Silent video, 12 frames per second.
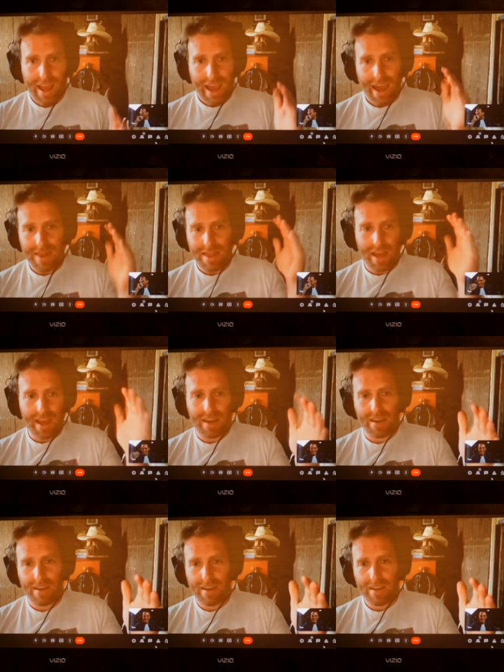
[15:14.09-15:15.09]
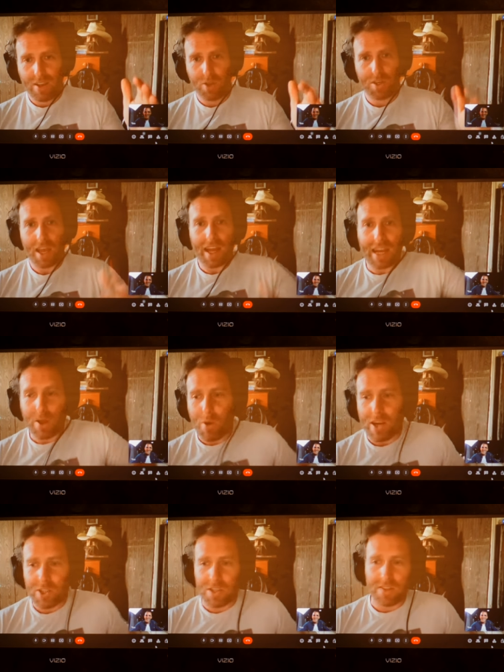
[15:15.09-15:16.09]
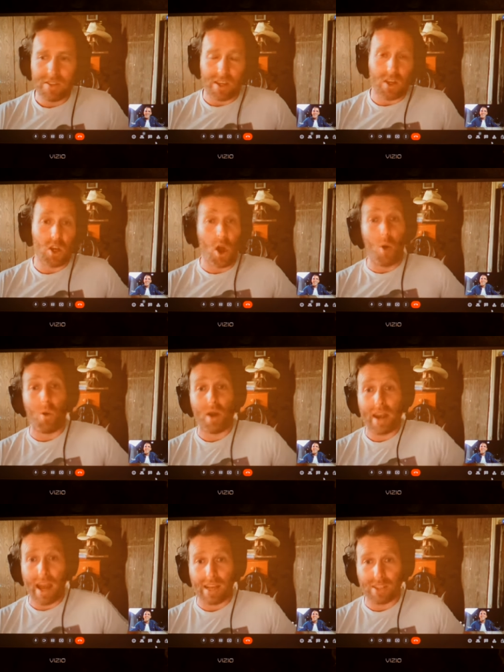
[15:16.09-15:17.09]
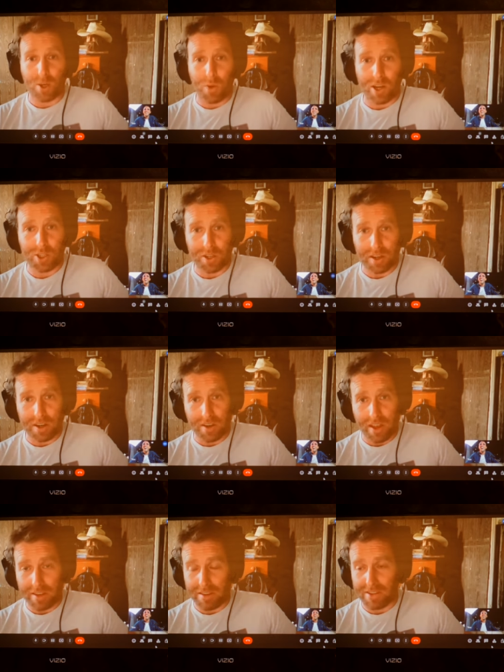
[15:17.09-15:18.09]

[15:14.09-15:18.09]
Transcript: And then you say, any questions? And no one has a question. You're like,